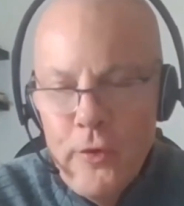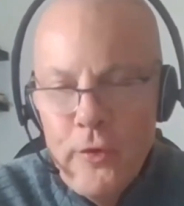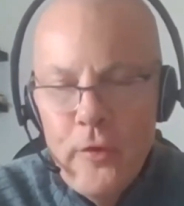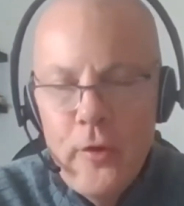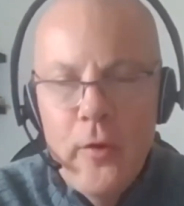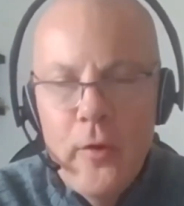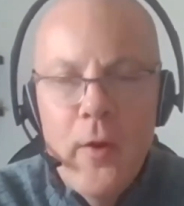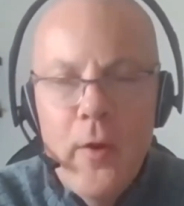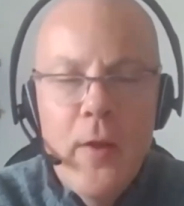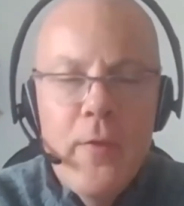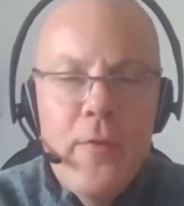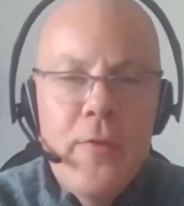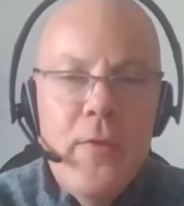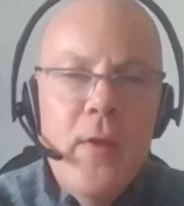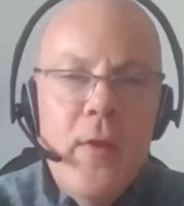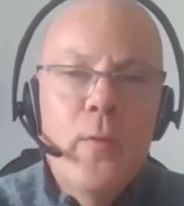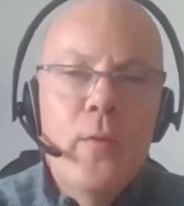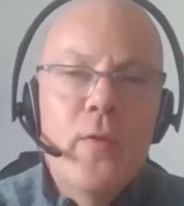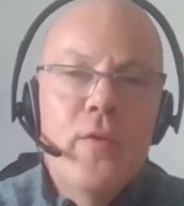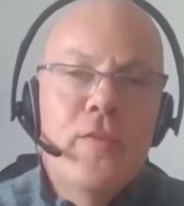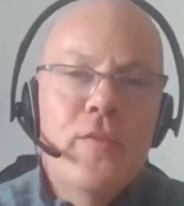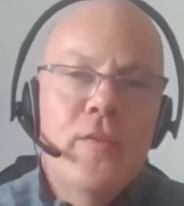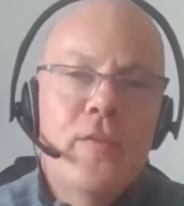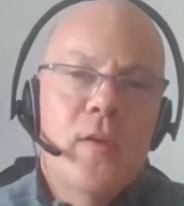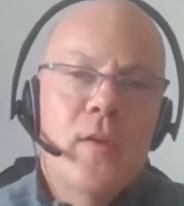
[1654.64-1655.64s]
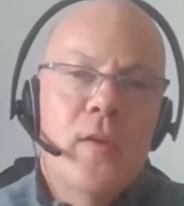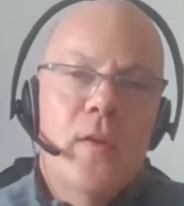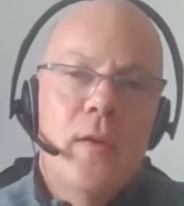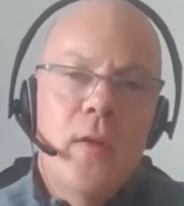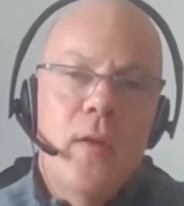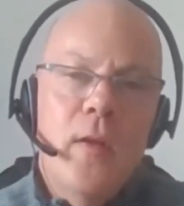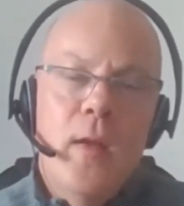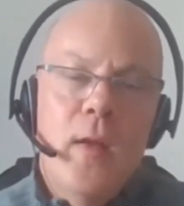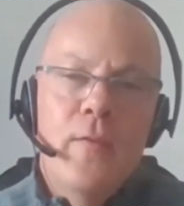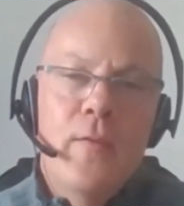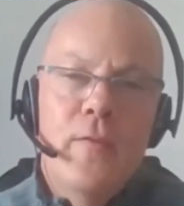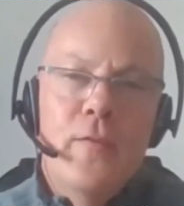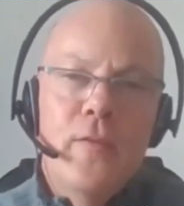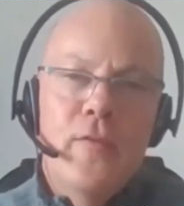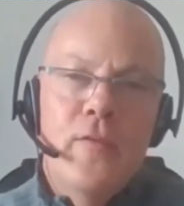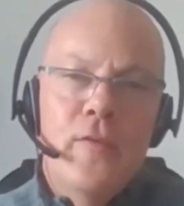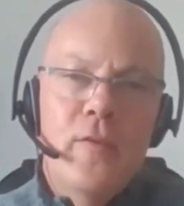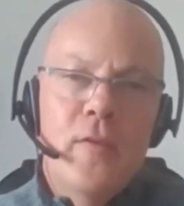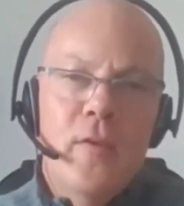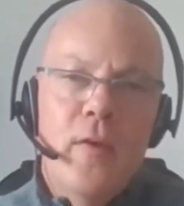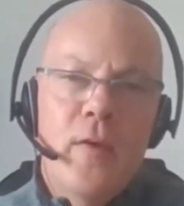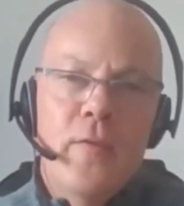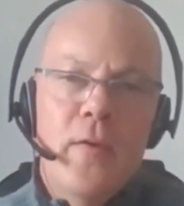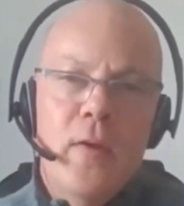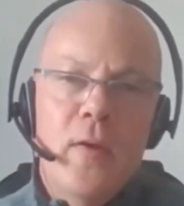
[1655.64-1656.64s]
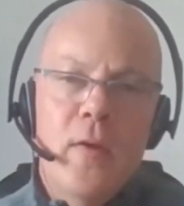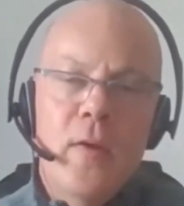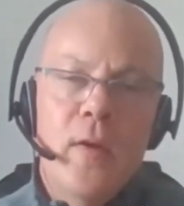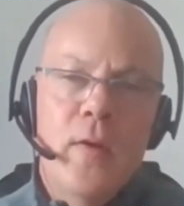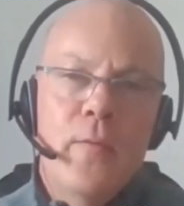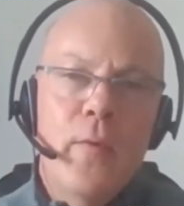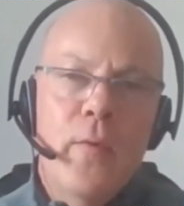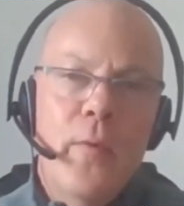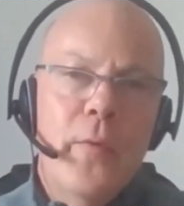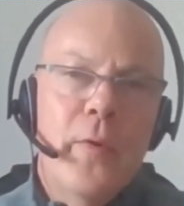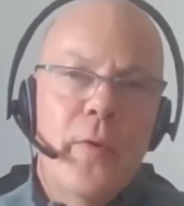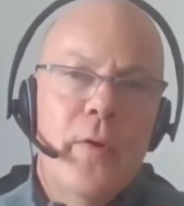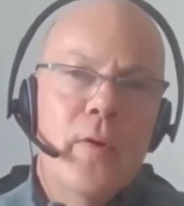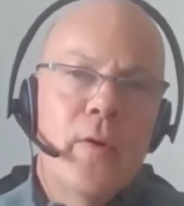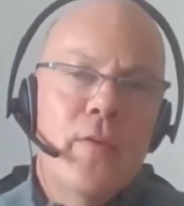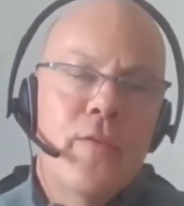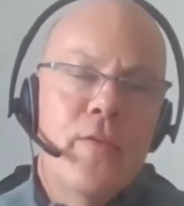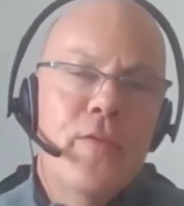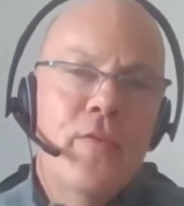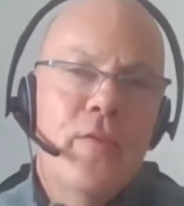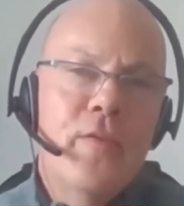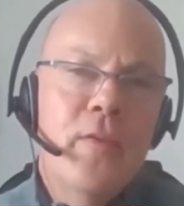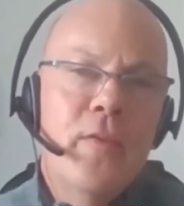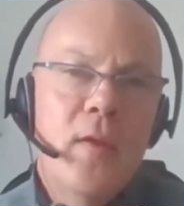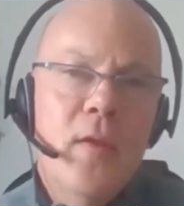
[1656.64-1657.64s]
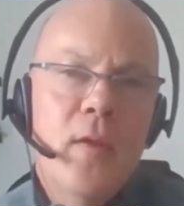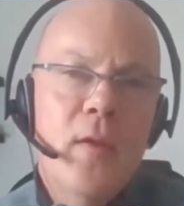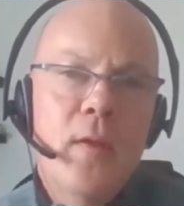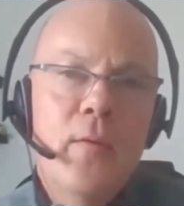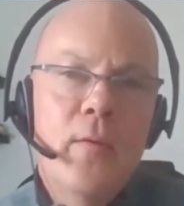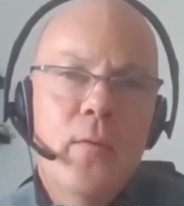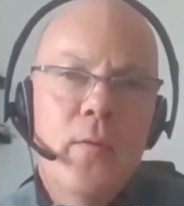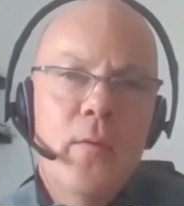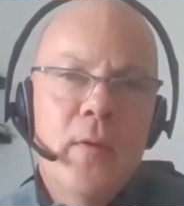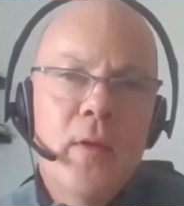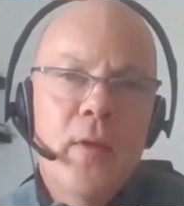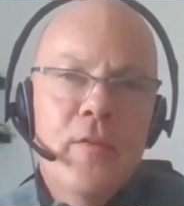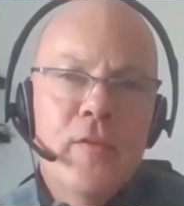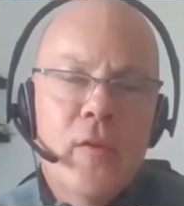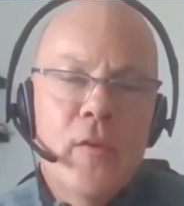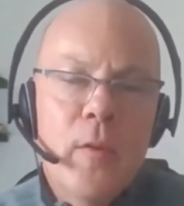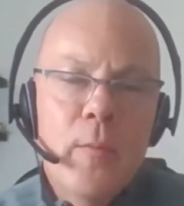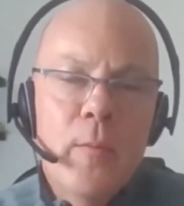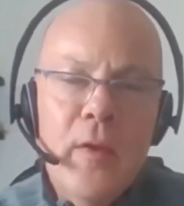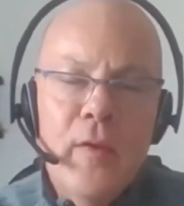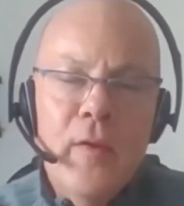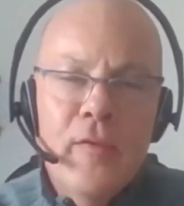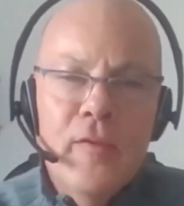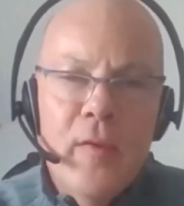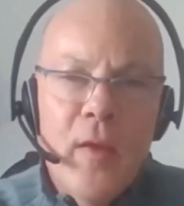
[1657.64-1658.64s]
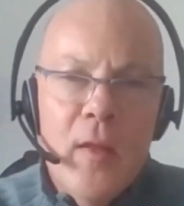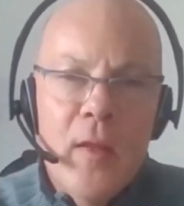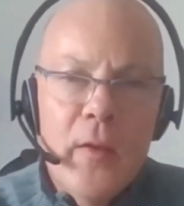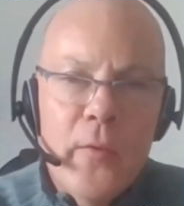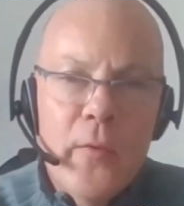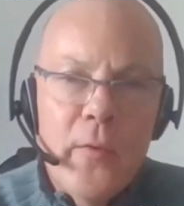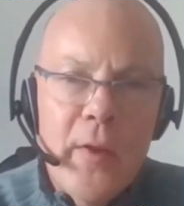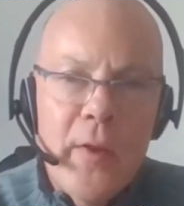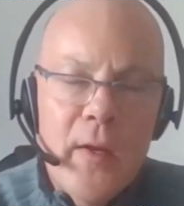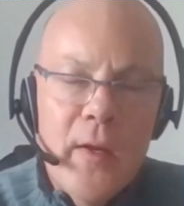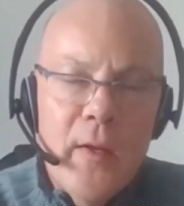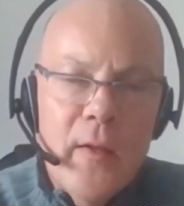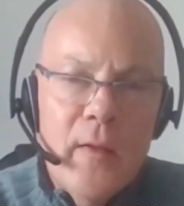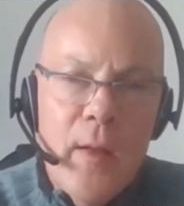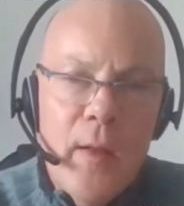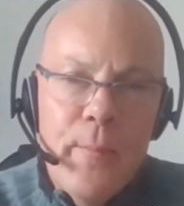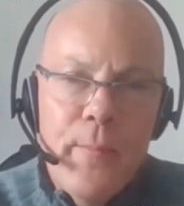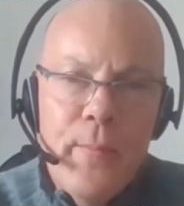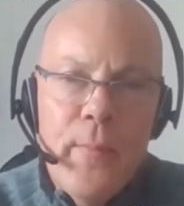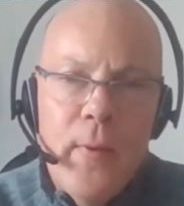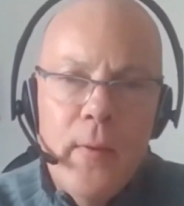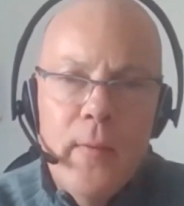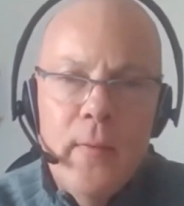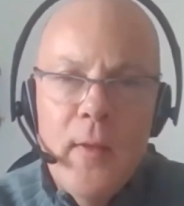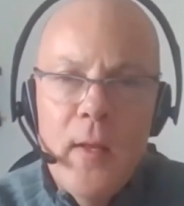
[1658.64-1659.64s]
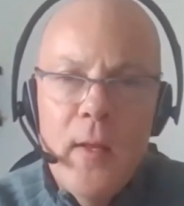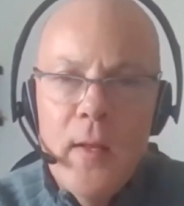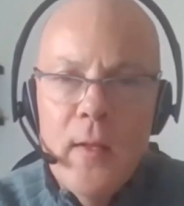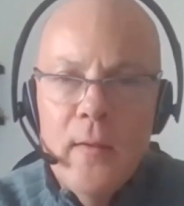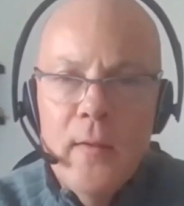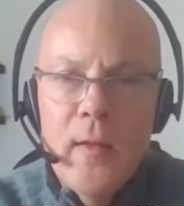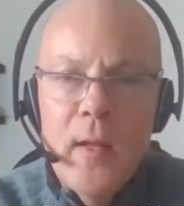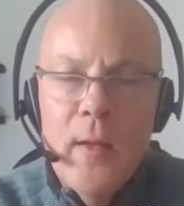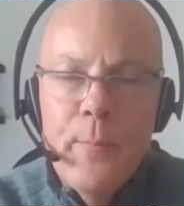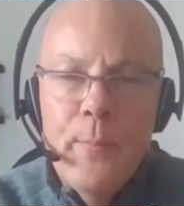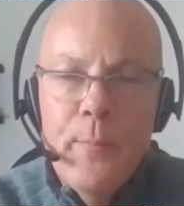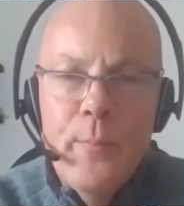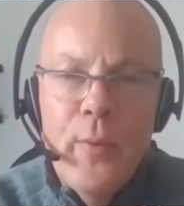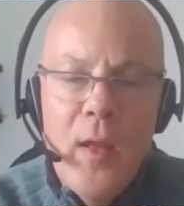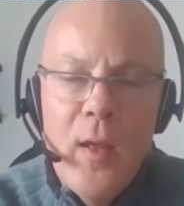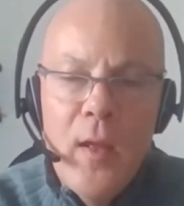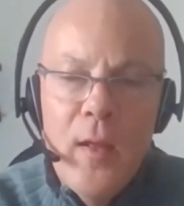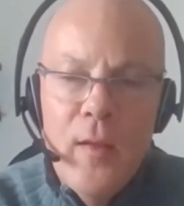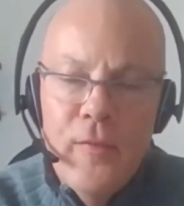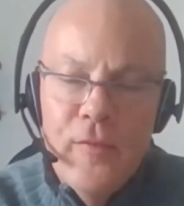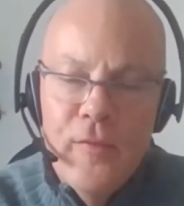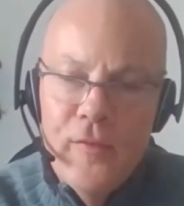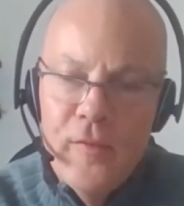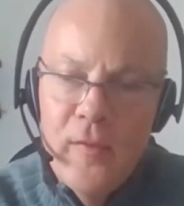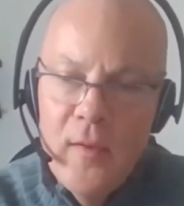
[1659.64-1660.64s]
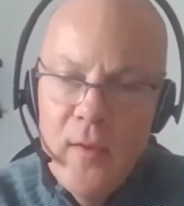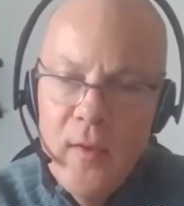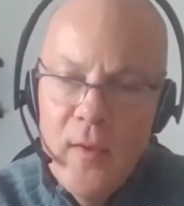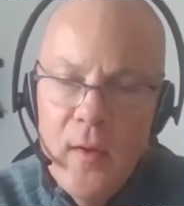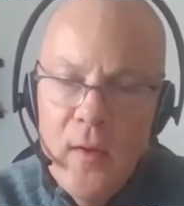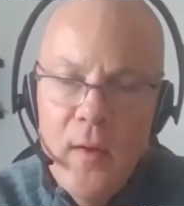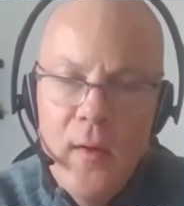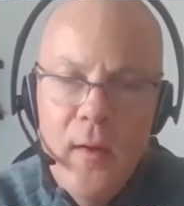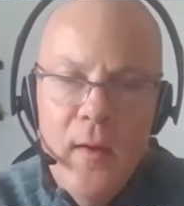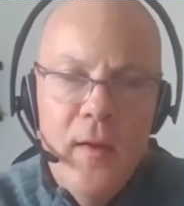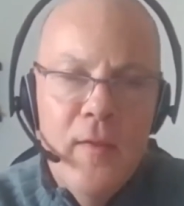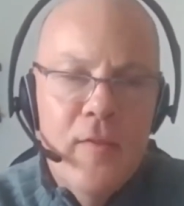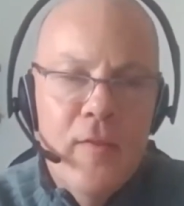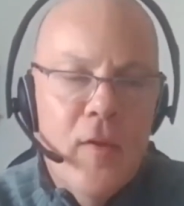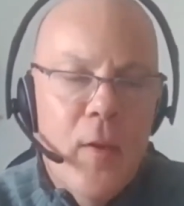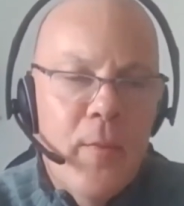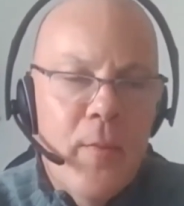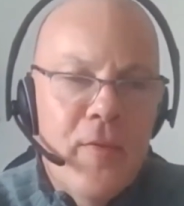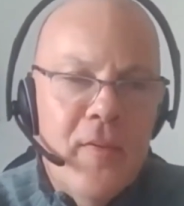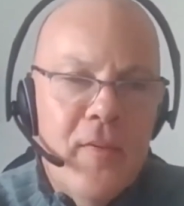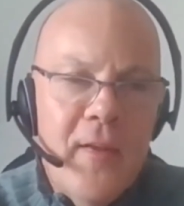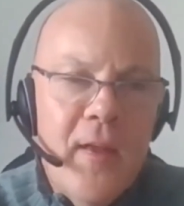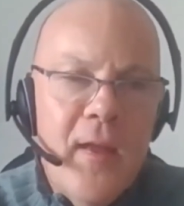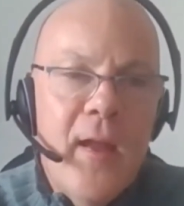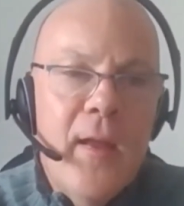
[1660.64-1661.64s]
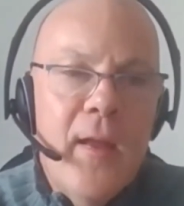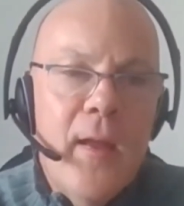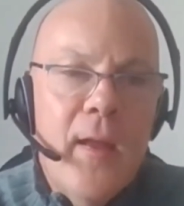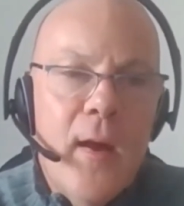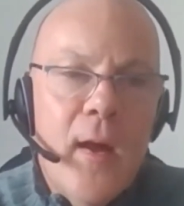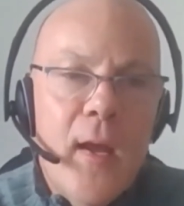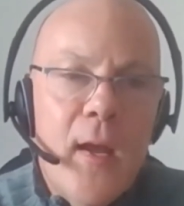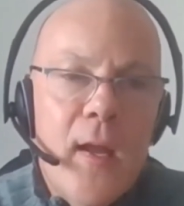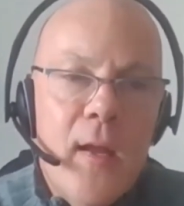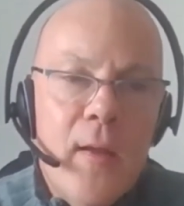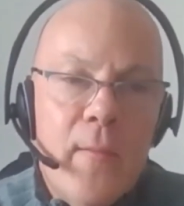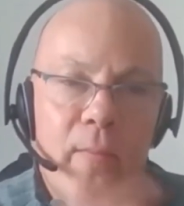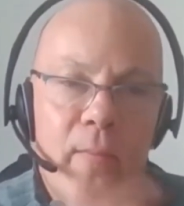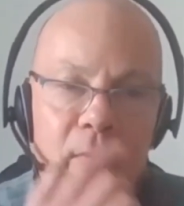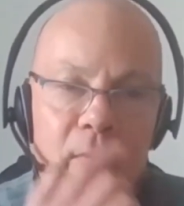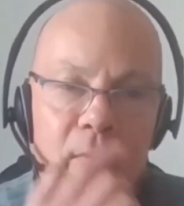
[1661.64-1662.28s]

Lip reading: sure. I think we're still in the infancy of it. And what we're going to see that's going to be accelerating that pace is obviously AI,